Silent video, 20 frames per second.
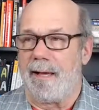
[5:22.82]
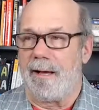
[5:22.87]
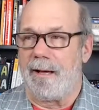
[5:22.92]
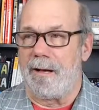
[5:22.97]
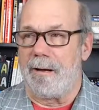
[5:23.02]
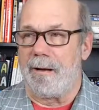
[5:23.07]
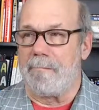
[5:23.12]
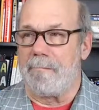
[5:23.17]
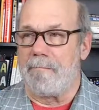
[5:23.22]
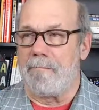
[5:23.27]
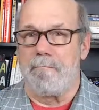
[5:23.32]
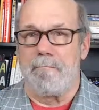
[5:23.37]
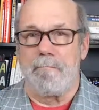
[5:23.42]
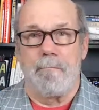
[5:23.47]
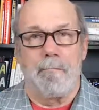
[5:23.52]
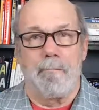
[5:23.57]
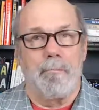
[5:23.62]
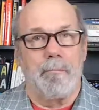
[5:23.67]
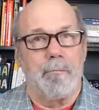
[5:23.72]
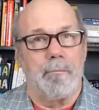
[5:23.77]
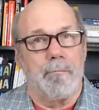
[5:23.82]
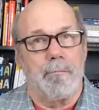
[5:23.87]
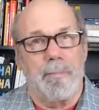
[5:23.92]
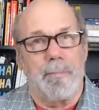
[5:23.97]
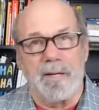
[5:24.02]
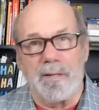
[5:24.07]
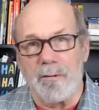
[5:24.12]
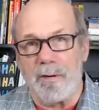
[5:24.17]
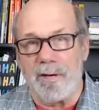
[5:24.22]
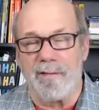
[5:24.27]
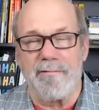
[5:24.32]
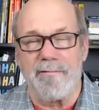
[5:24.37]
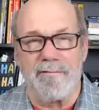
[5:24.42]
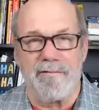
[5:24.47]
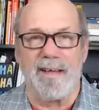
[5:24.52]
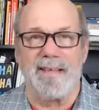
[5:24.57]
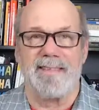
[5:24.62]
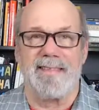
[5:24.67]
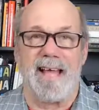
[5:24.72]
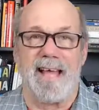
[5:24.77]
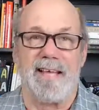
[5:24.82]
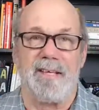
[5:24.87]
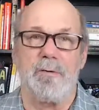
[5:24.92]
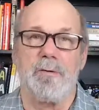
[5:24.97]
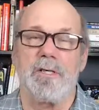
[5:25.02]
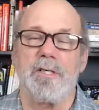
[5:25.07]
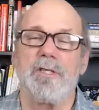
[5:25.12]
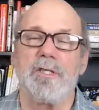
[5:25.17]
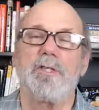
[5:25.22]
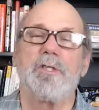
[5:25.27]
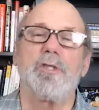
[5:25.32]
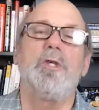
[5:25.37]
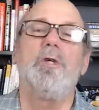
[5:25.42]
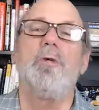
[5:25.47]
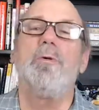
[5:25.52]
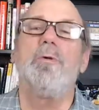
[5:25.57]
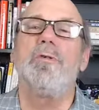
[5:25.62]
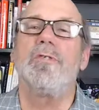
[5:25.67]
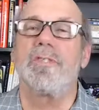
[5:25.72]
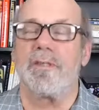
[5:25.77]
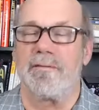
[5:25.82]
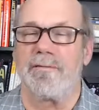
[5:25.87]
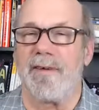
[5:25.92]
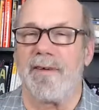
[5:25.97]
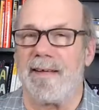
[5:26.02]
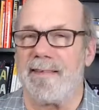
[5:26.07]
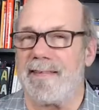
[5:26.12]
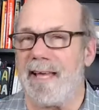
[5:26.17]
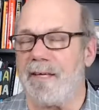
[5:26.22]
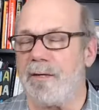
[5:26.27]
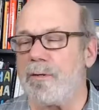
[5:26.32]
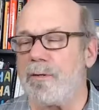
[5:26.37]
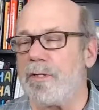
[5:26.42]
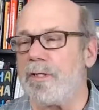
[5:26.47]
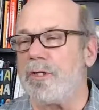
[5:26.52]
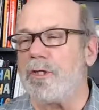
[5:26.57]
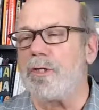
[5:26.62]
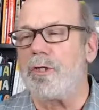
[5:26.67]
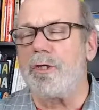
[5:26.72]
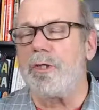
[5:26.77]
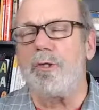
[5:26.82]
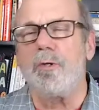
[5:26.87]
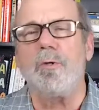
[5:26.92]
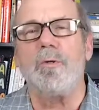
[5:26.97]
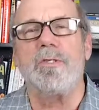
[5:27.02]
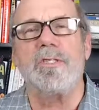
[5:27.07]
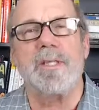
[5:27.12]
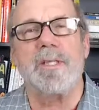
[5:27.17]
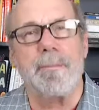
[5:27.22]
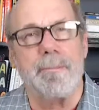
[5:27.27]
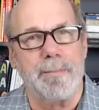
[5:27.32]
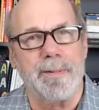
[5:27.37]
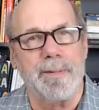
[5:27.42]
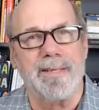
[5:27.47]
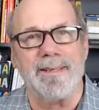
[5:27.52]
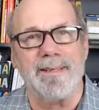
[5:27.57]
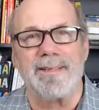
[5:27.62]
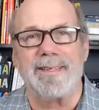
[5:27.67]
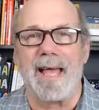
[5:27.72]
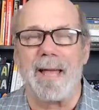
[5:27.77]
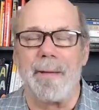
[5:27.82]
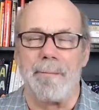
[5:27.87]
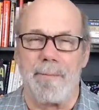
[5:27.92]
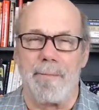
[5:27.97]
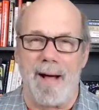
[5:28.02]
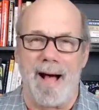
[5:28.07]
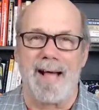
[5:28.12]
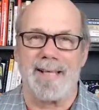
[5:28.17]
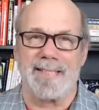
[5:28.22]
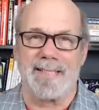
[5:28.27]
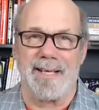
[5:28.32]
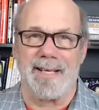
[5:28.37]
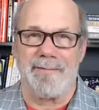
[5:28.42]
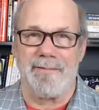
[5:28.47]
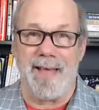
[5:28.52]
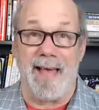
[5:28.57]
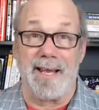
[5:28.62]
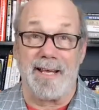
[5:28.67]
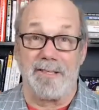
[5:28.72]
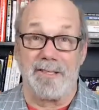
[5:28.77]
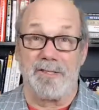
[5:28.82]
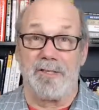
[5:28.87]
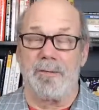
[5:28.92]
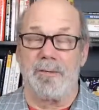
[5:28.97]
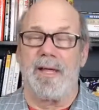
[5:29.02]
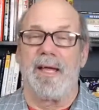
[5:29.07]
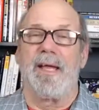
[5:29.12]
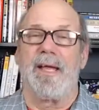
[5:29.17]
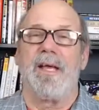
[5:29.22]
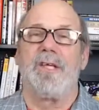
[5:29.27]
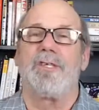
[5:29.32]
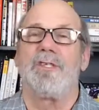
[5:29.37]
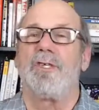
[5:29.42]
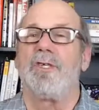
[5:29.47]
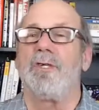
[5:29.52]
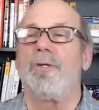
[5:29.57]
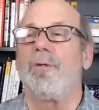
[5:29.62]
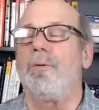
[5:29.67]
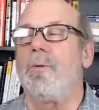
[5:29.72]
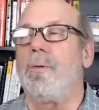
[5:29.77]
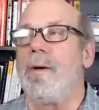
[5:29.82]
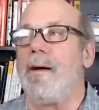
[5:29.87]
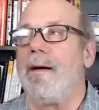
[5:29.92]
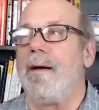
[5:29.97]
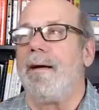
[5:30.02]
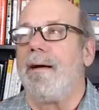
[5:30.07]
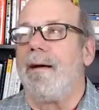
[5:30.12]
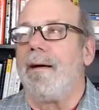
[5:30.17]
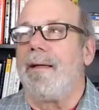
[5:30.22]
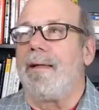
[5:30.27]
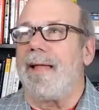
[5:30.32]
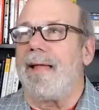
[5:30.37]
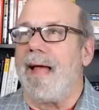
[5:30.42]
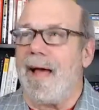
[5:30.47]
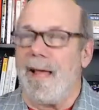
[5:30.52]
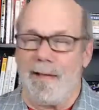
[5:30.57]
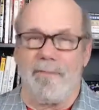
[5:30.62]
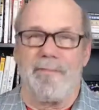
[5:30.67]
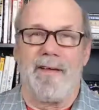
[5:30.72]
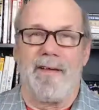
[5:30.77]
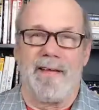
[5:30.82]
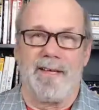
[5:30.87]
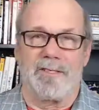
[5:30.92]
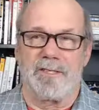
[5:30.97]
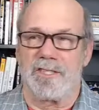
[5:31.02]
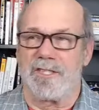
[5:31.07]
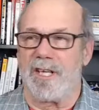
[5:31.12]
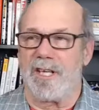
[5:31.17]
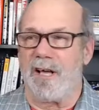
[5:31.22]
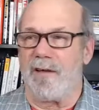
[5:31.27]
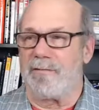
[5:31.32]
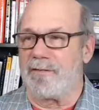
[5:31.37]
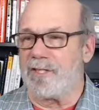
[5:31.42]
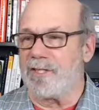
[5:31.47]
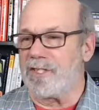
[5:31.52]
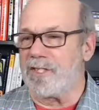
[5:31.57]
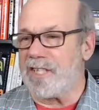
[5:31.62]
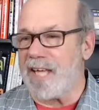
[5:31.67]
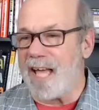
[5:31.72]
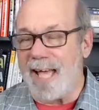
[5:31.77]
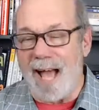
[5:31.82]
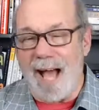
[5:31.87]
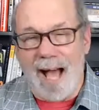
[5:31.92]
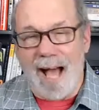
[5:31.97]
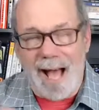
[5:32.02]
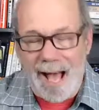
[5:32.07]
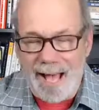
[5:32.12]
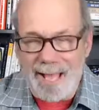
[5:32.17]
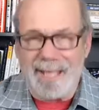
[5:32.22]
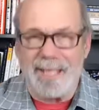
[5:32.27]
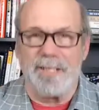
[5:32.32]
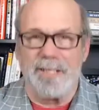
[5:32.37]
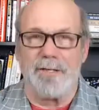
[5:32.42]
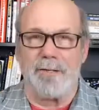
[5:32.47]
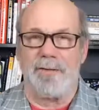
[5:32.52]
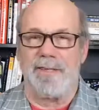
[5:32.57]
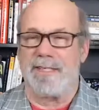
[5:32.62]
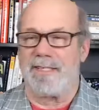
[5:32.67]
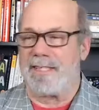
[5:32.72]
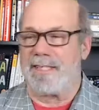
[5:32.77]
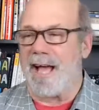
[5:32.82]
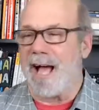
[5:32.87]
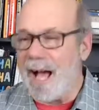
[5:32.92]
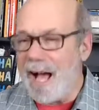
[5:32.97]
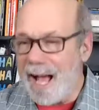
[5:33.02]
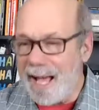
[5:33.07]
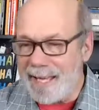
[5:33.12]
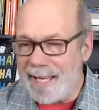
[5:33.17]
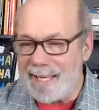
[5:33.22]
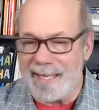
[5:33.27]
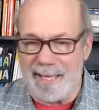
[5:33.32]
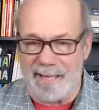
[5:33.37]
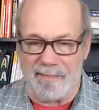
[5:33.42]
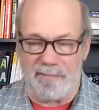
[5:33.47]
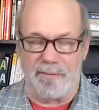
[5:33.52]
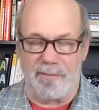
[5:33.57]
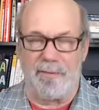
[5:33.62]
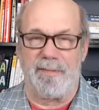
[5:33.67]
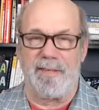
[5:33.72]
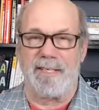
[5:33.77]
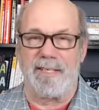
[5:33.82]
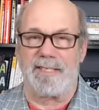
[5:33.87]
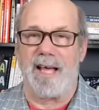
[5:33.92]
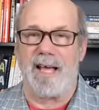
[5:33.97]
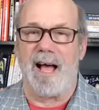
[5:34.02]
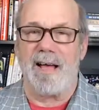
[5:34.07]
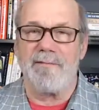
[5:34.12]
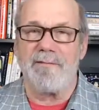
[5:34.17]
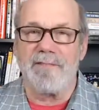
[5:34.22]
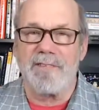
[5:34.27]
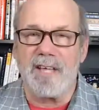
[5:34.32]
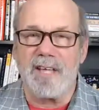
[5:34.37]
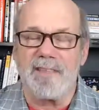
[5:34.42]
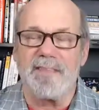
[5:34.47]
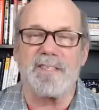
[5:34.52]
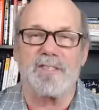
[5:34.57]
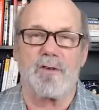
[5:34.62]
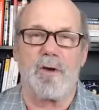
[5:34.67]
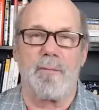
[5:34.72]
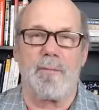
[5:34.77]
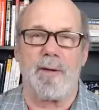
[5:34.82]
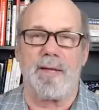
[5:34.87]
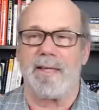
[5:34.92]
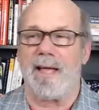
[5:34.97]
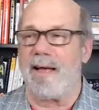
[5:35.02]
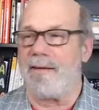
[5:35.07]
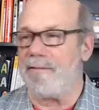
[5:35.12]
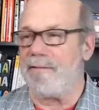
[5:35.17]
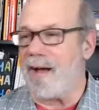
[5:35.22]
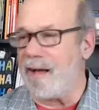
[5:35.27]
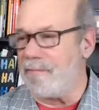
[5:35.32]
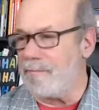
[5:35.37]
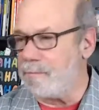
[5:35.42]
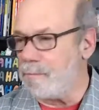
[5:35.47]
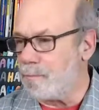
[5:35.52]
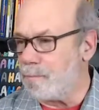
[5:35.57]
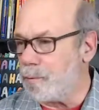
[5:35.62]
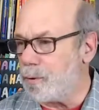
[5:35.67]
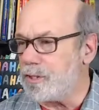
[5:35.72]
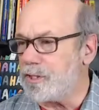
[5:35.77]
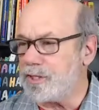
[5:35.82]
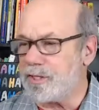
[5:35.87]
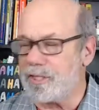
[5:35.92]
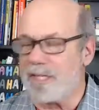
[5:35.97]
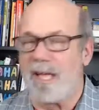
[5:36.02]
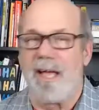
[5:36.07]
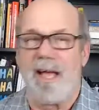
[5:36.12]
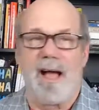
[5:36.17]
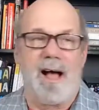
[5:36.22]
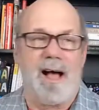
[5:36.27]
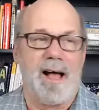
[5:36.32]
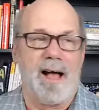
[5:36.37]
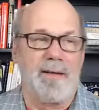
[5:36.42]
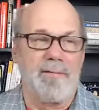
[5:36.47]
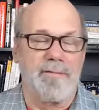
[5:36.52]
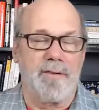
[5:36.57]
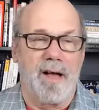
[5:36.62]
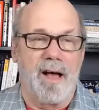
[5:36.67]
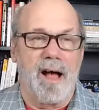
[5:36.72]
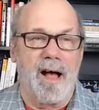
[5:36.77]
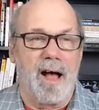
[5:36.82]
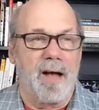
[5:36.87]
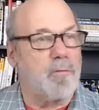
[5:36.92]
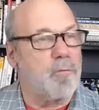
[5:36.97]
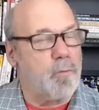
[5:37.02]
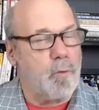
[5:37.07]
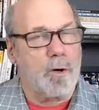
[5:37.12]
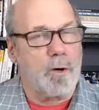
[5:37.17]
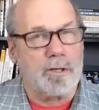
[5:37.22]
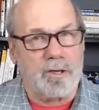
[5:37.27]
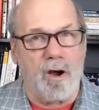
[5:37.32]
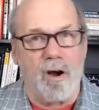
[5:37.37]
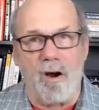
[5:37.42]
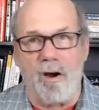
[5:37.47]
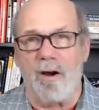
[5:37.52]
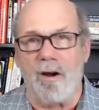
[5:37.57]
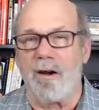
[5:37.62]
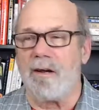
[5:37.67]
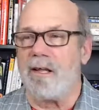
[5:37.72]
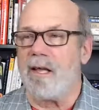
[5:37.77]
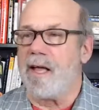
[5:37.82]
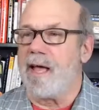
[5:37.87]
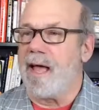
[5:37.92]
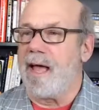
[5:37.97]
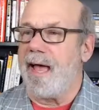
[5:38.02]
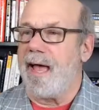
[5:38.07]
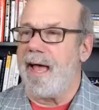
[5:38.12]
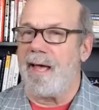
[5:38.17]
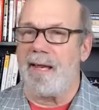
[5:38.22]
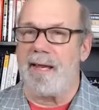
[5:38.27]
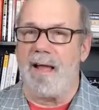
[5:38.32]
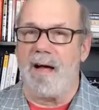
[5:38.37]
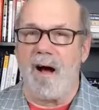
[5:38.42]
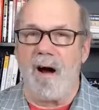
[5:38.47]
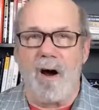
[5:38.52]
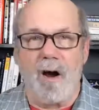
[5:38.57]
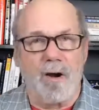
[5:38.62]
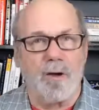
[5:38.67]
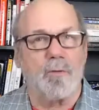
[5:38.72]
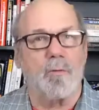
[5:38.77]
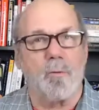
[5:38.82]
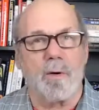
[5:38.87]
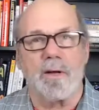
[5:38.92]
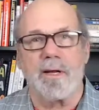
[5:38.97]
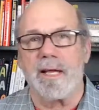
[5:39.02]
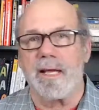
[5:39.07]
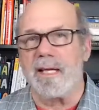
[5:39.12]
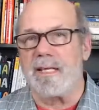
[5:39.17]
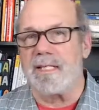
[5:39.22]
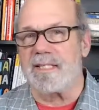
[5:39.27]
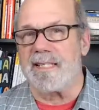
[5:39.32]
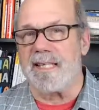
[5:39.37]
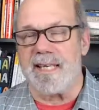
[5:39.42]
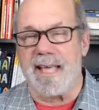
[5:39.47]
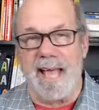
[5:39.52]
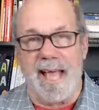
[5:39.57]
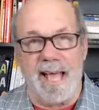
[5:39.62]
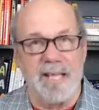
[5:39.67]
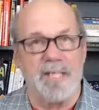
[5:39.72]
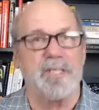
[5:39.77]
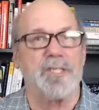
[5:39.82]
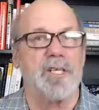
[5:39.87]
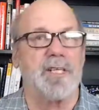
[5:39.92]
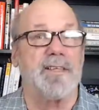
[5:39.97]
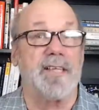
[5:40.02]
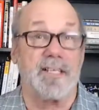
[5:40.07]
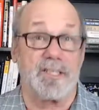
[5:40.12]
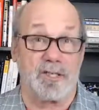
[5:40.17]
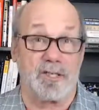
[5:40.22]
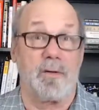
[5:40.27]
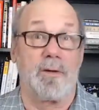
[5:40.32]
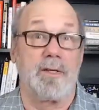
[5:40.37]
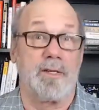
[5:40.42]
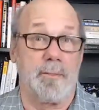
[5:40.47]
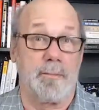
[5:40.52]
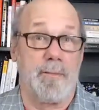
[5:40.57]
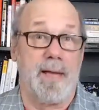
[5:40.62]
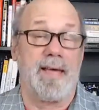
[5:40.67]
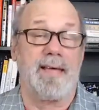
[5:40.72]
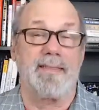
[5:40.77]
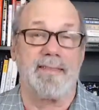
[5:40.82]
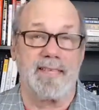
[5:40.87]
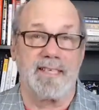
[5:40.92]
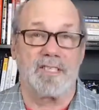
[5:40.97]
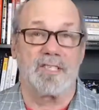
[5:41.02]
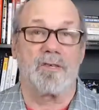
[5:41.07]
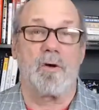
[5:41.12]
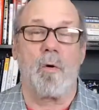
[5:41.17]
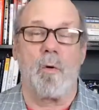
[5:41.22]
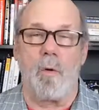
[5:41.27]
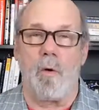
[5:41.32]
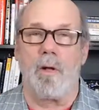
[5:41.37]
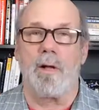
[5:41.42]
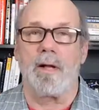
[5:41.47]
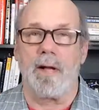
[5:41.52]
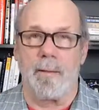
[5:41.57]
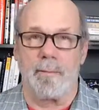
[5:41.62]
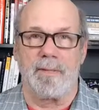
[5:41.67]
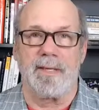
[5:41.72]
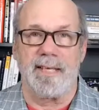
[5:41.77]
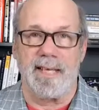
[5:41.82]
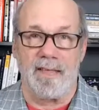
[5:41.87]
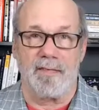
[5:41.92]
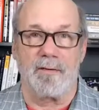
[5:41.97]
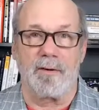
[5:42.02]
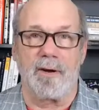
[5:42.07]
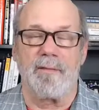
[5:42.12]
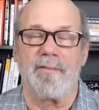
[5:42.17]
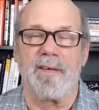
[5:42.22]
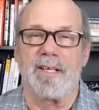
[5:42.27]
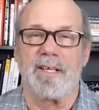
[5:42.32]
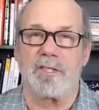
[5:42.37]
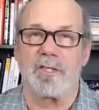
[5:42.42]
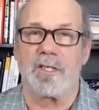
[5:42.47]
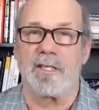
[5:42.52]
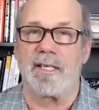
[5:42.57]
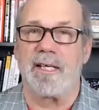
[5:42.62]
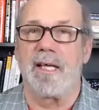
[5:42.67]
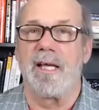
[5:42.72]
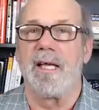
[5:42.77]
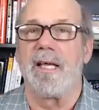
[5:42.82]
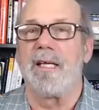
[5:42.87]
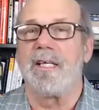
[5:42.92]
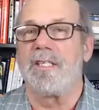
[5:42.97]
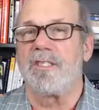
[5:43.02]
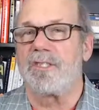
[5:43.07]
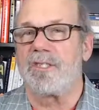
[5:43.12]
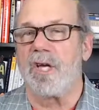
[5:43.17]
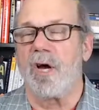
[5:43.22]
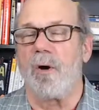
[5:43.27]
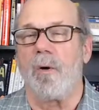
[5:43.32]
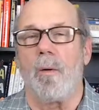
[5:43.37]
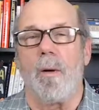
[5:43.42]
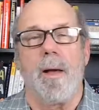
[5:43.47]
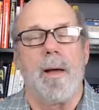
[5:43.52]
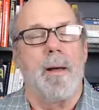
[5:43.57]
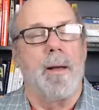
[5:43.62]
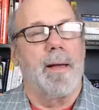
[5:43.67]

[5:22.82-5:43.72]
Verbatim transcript: Um, but you can fight that. You can choose to fight that. You can choose to build a positive attitude to elevate yourself to say, I can do this. I can get through this. I've done this all my life. I've pushed. I've I've worked hard, and hard work is the engine that's going to make this all come together eventually. So